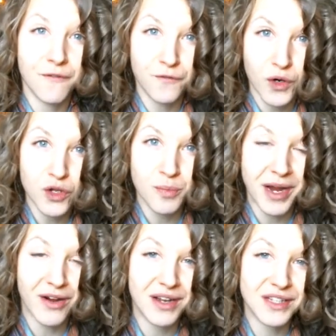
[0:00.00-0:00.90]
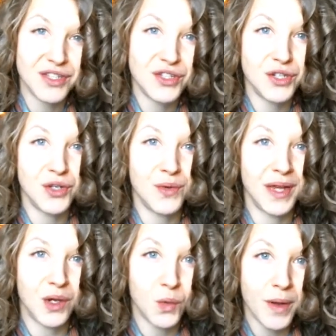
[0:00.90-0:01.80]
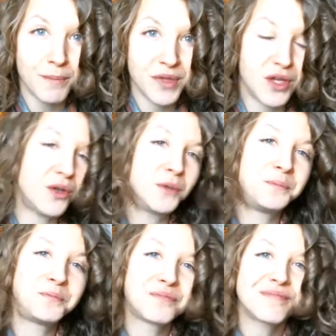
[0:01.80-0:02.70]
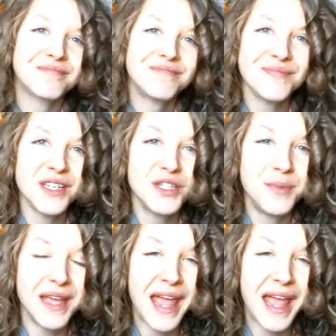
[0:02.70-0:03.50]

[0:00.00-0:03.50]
for you parents to equip you to be